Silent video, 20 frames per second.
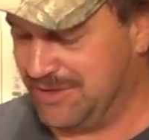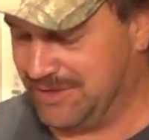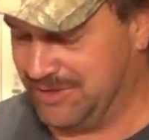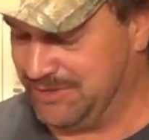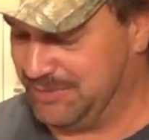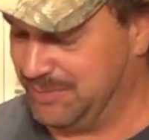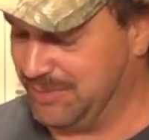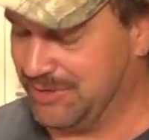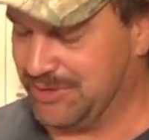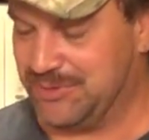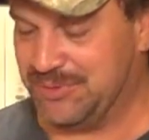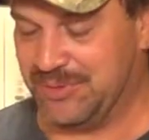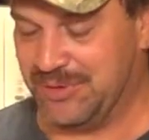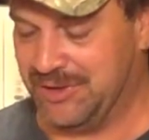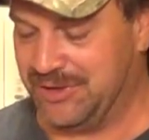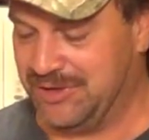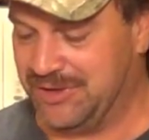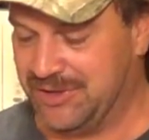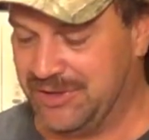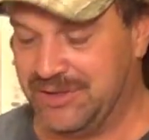It smells
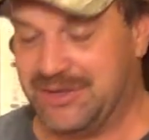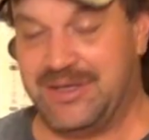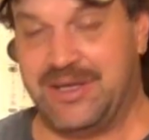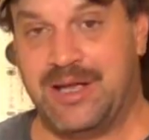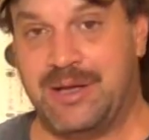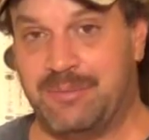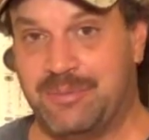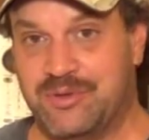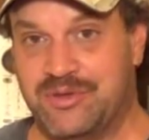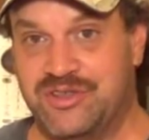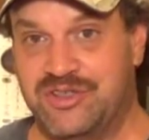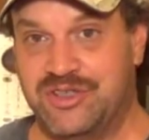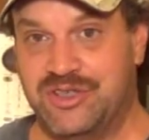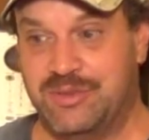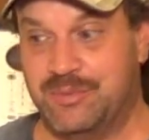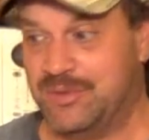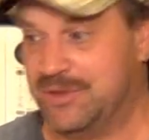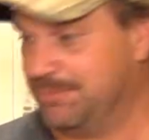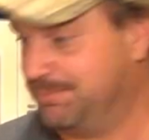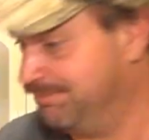really good, apple
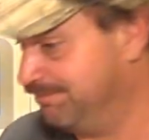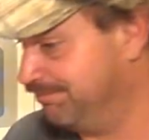cinnamon.